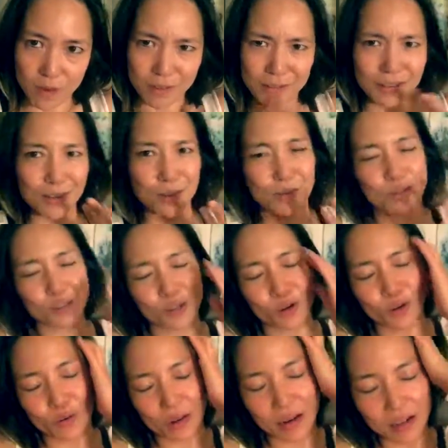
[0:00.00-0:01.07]
And it's
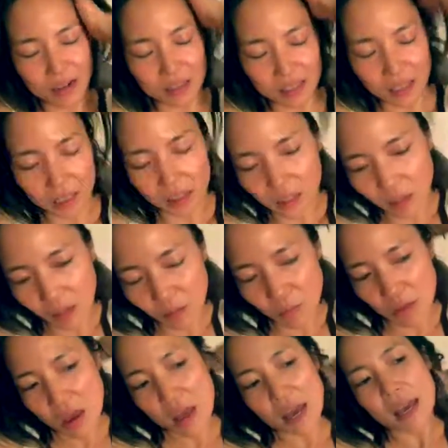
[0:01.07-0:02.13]
so great because like the
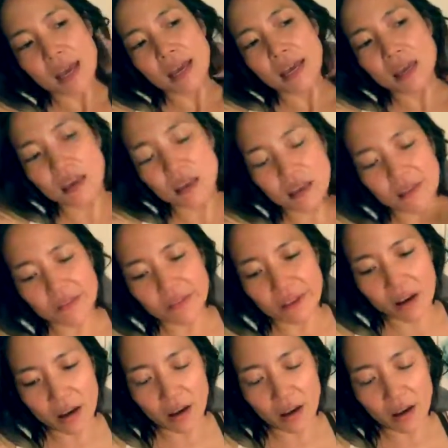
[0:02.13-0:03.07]
name Eve,